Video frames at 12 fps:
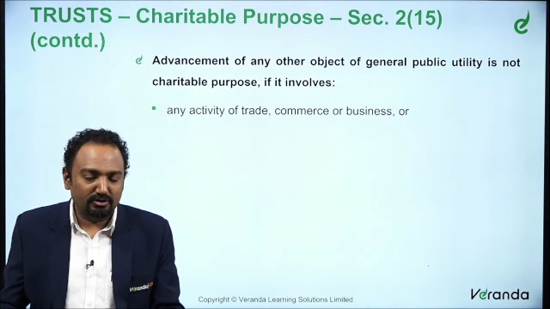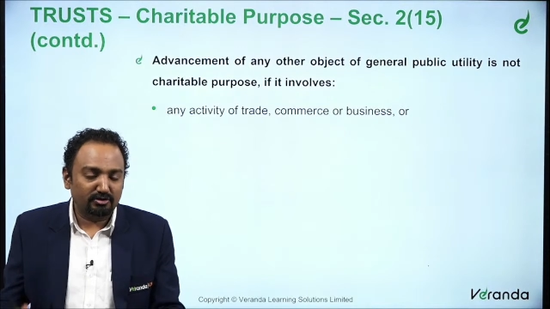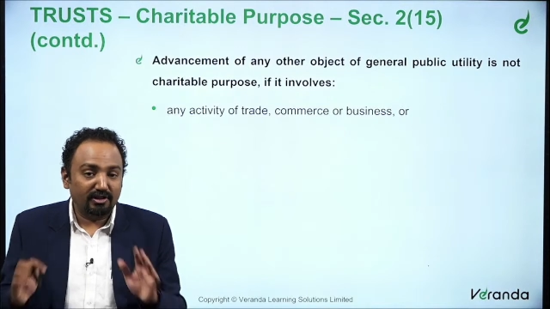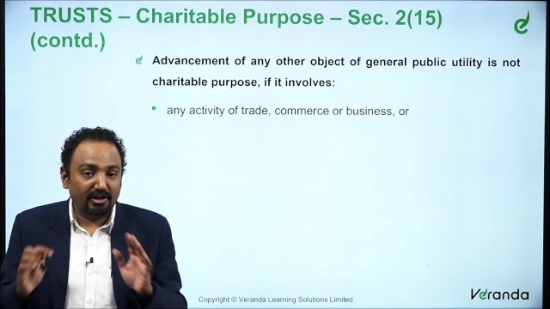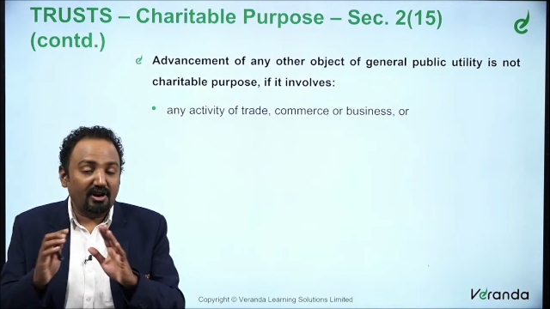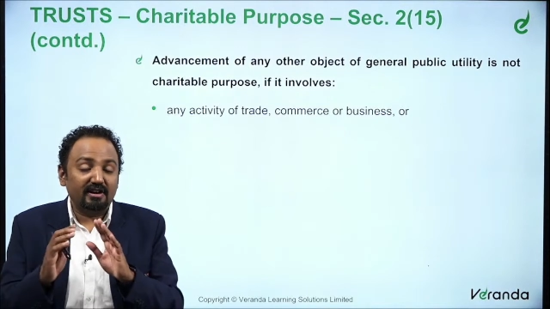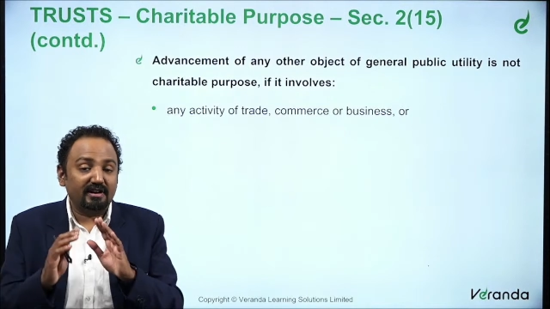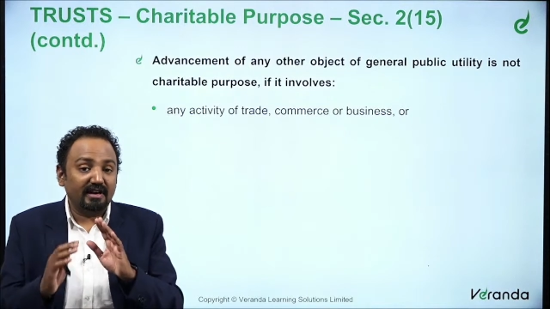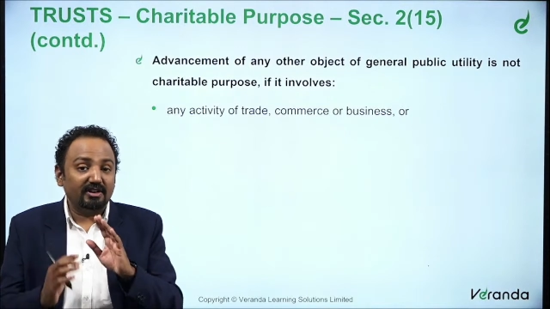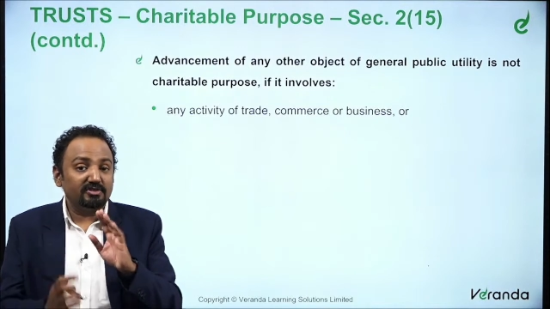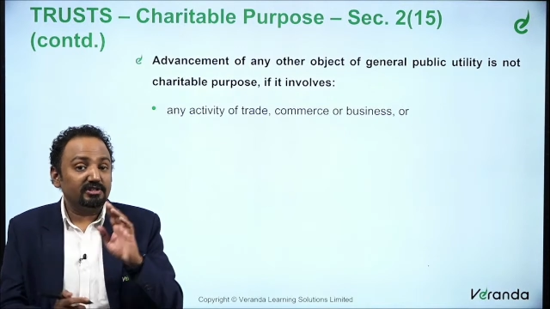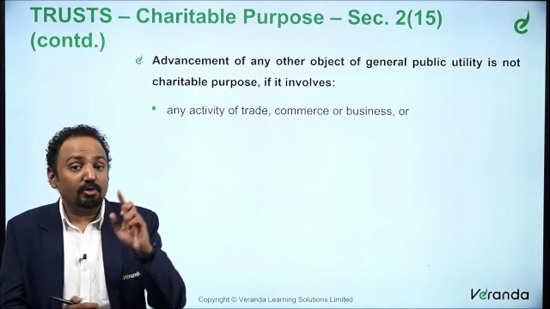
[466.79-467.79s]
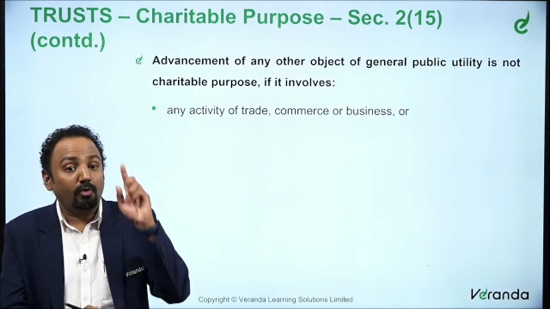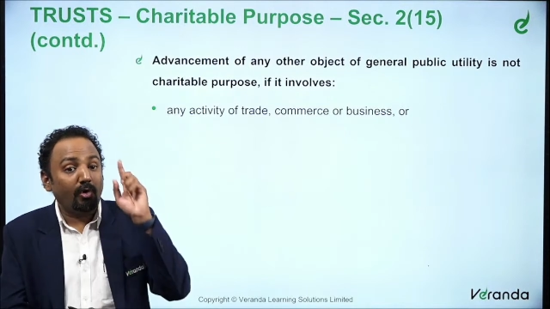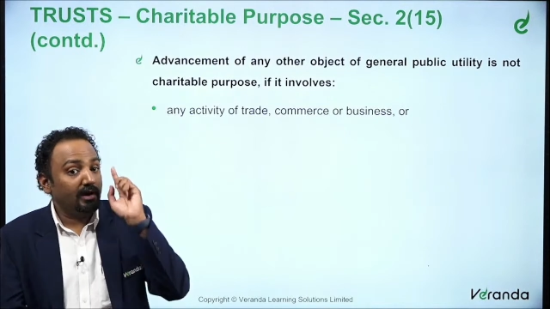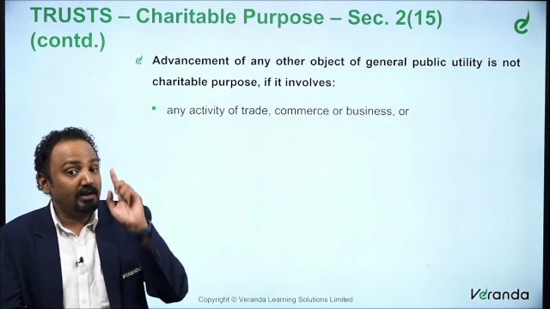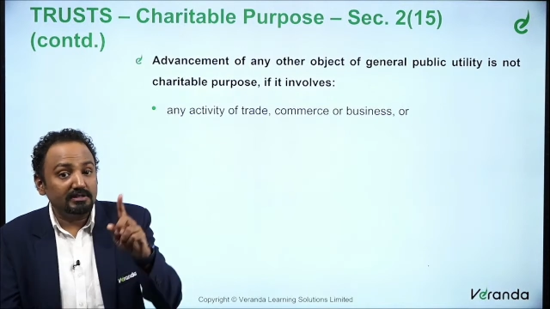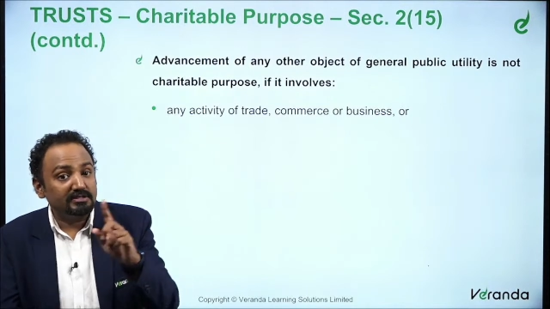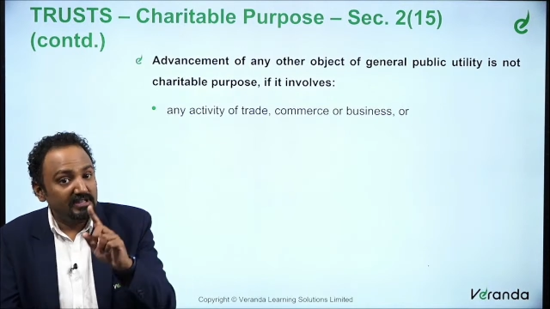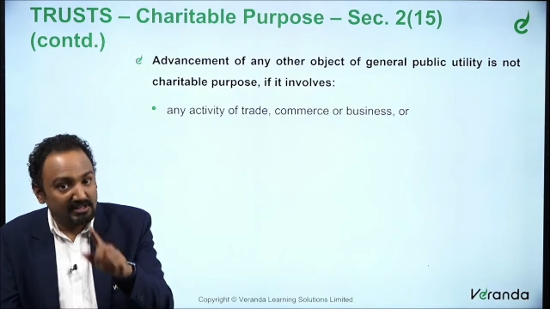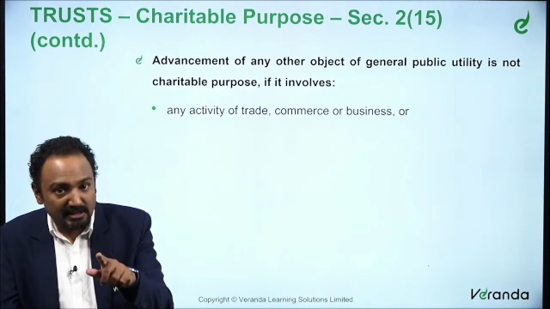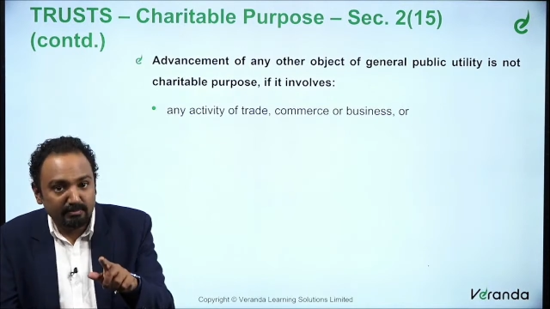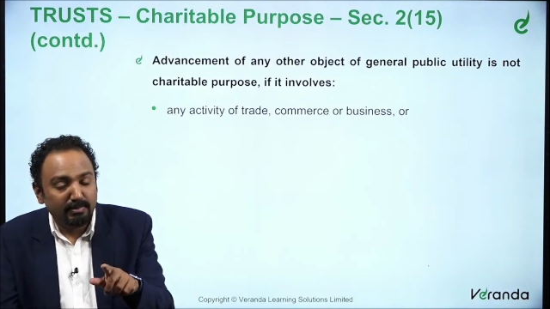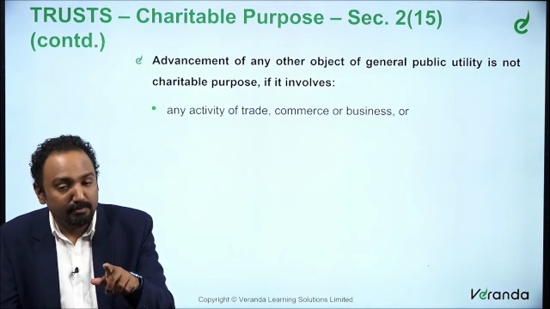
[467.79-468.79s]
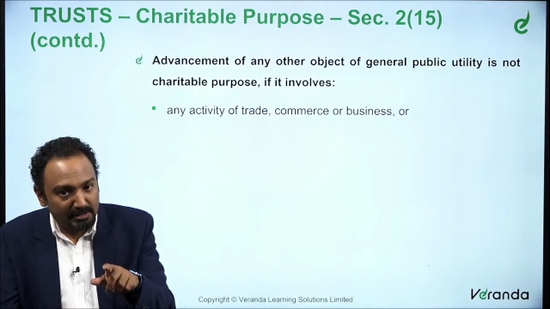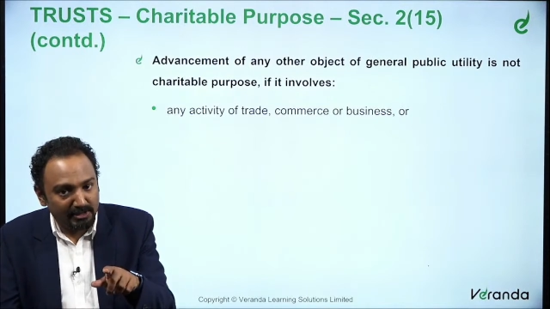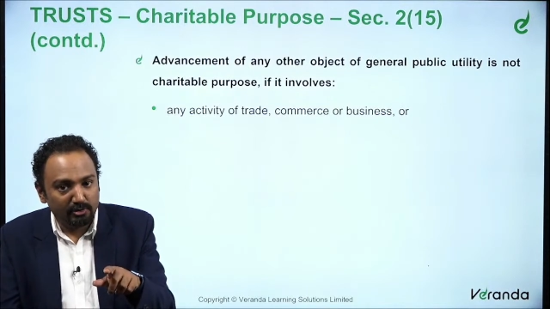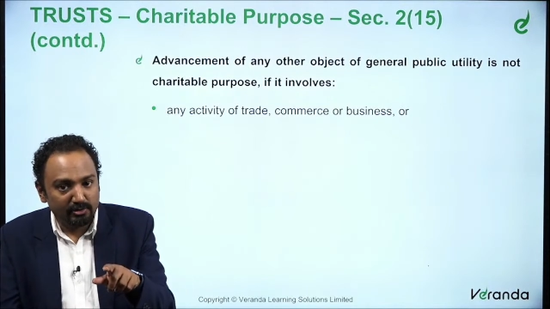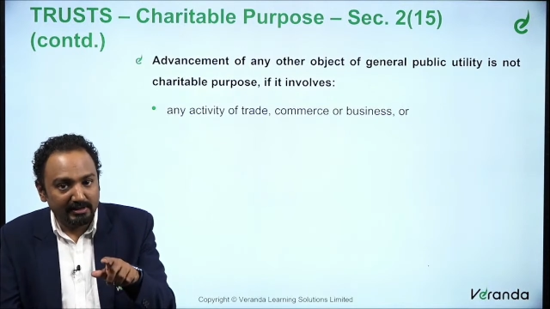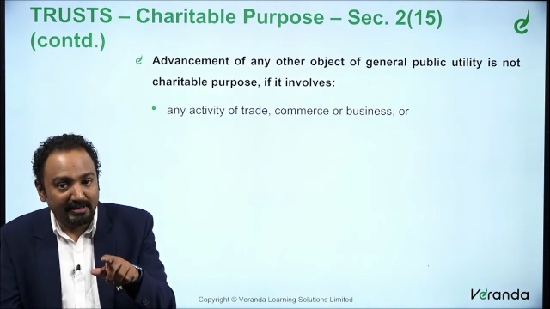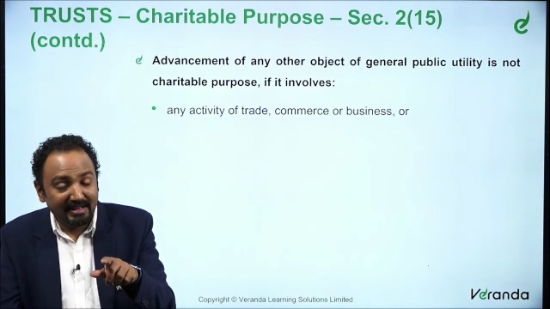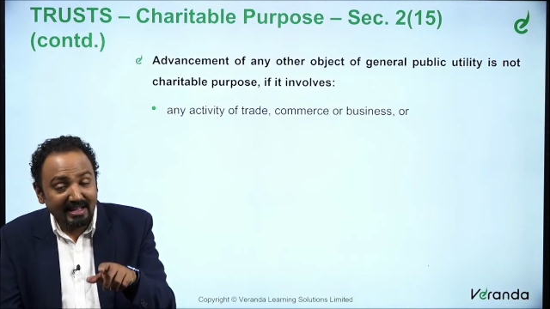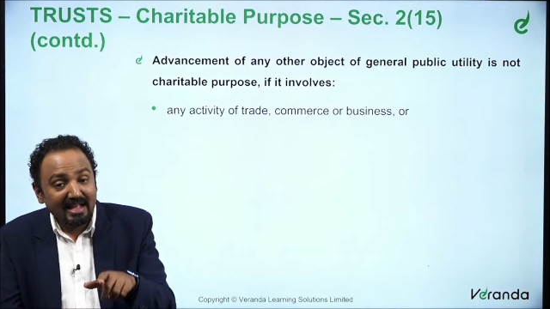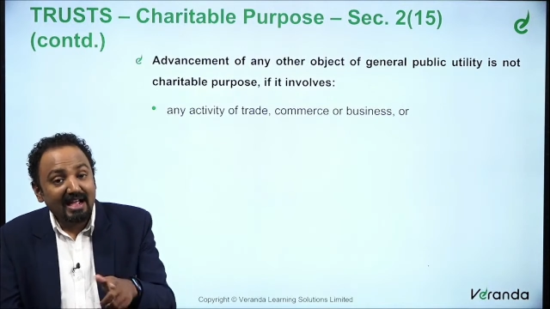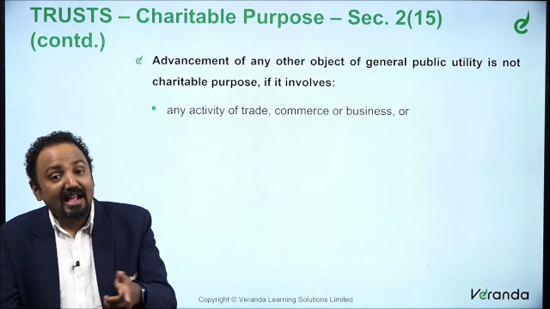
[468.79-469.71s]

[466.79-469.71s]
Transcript: So they are not trying to say what is general public utility.